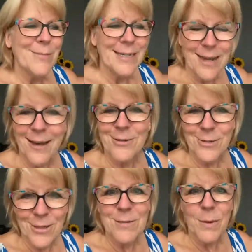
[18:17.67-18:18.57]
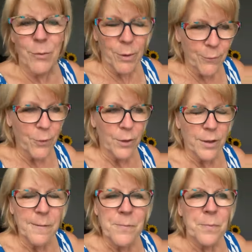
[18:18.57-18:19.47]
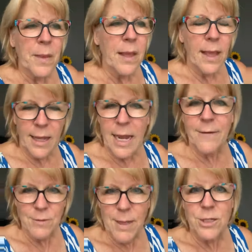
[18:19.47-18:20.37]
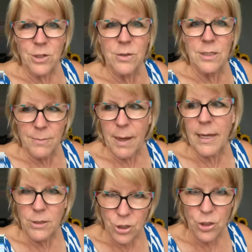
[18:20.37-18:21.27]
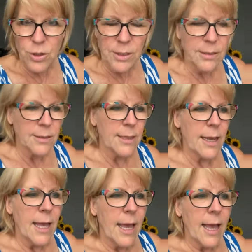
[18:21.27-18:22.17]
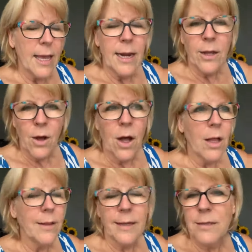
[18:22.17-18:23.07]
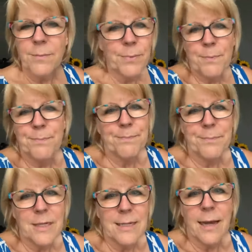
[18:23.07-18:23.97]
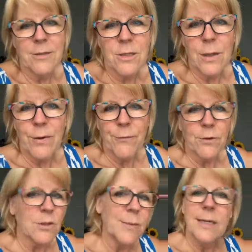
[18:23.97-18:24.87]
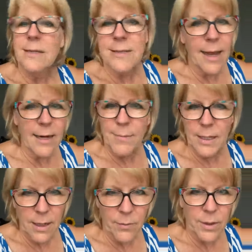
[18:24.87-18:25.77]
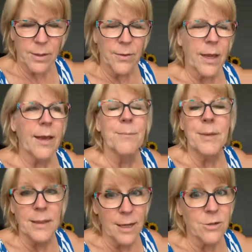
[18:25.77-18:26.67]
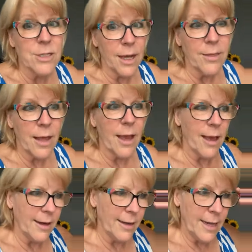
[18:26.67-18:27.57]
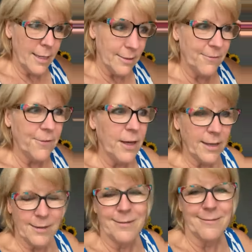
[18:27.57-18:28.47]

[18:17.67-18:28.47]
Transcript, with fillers: my doctor gives me a referral, and I have to make sure it's in my insurance. And I call, and the the doctor they referred to me is not in my network, okay? Been there, done that, and had to fight